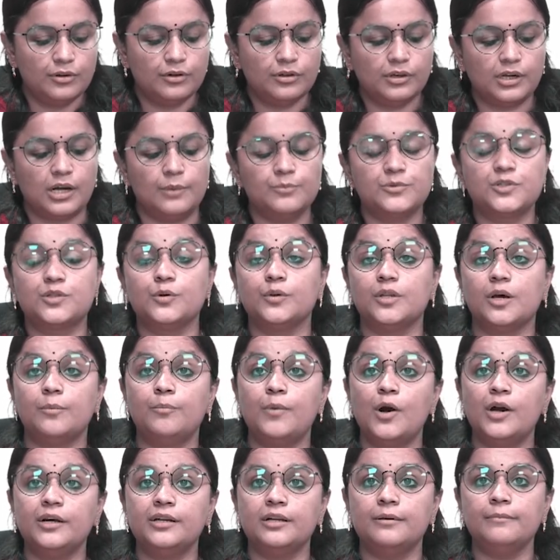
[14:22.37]
comes to the
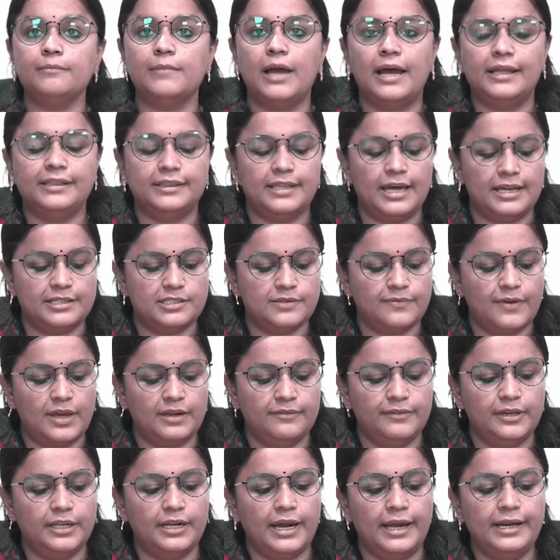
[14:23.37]
bottom, and that's where
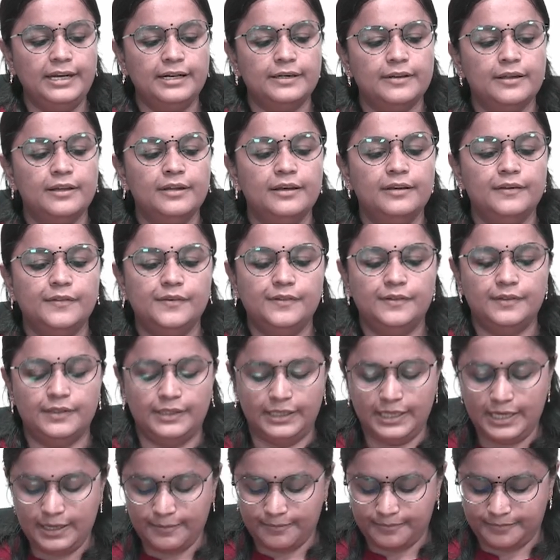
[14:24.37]
we write
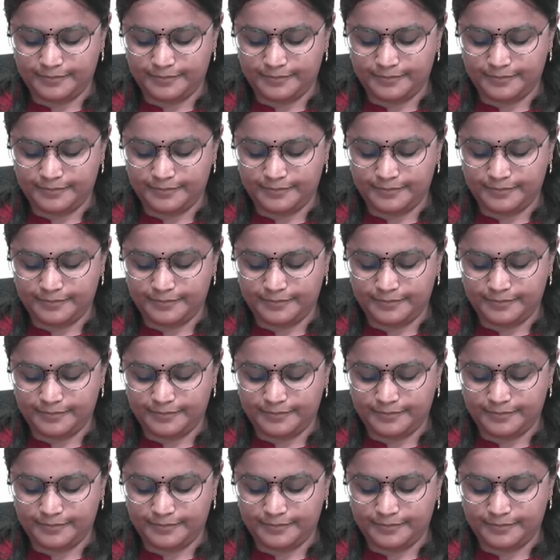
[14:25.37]
3.